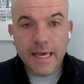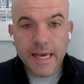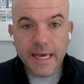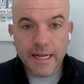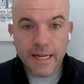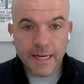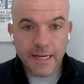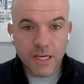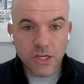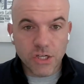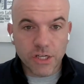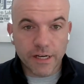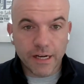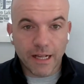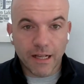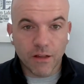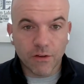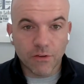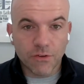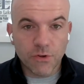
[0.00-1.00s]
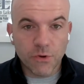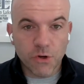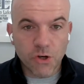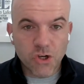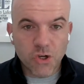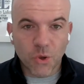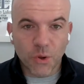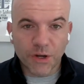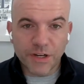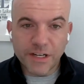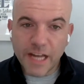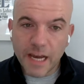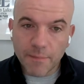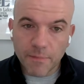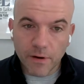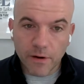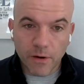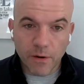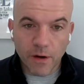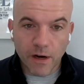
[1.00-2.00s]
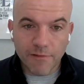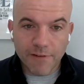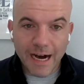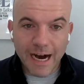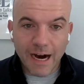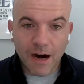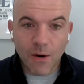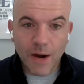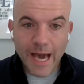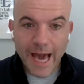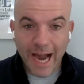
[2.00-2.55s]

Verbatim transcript: in addition, I'll do a short demo of how I